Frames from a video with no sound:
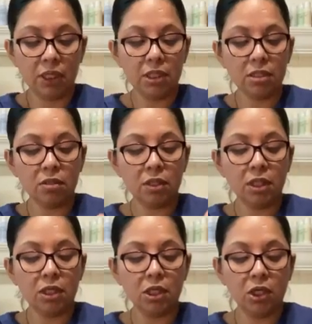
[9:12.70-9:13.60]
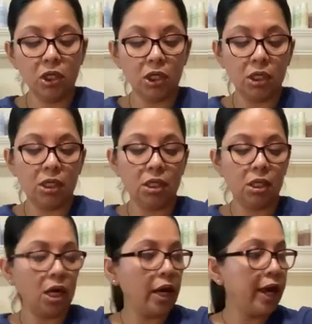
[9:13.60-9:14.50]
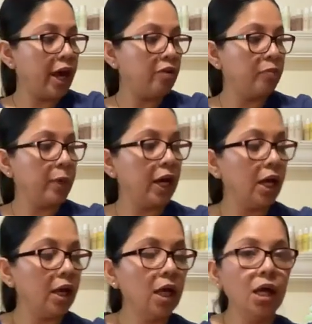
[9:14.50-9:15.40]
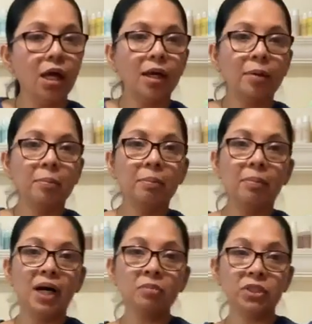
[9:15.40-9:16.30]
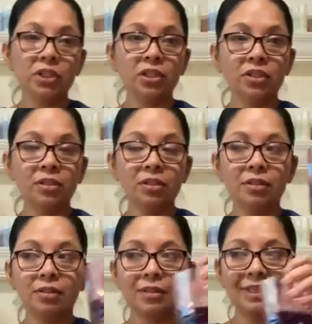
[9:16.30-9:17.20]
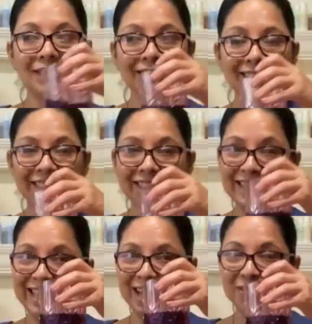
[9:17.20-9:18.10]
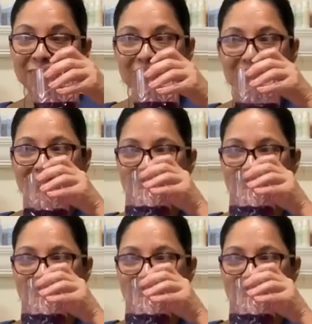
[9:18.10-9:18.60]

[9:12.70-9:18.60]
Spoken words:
Mine is going good. I have my mom juice. Salud.